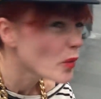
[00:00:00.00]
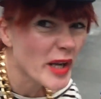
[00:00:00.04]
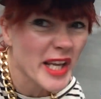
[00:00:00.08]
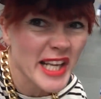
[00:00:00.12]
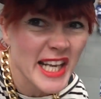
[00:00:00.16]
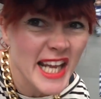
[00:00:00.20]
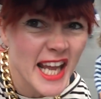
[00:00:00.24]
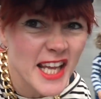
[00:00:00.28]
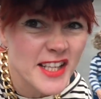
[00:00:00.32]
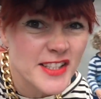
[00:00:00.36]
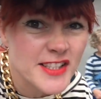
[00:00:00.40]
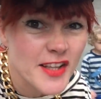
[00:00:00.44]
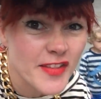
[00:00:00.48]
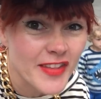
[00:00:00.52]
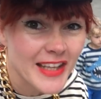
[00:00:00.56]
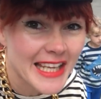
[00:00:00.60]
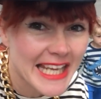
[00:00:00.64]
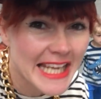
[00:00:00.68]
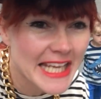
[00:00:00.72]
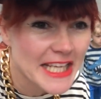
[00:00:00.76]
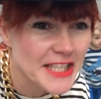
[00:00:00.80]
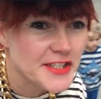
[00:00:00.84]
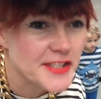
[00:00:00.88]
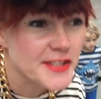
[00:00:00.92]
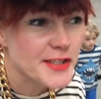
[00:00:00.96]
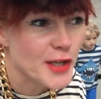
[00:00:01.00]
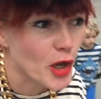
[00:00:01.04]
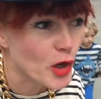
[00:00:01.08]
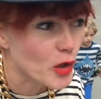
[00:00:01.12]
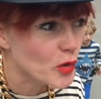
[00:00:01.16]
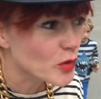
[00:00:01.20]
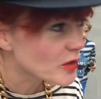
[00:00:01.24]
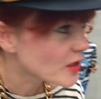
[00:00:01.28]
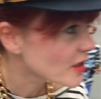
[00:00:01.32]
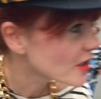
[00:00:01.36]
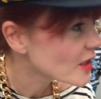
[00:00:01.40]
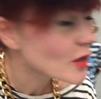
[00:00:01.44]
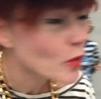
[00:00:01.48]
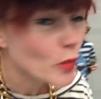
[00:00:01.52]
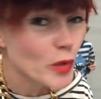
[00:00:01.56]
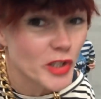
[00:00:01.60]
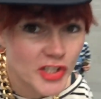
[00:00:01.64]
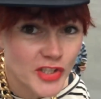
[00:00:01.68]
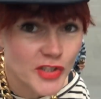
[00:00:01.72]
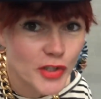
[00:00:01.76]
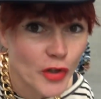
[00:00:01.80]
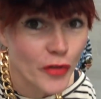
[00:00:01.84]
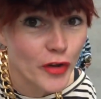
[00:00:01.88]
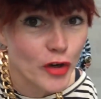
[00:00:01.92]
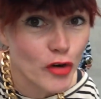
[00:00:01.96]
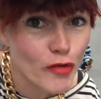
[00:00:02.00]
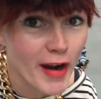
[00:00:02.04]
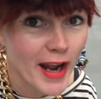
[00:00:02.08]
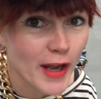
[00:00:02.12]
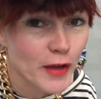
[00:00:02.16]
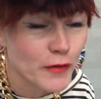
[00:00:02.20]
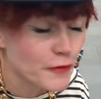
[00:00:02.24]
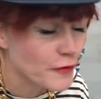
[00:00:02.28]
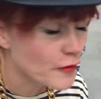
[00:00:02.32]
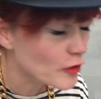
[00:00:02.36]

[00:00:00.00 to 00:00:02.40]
we're going to enter the kids' zone, which is on the ground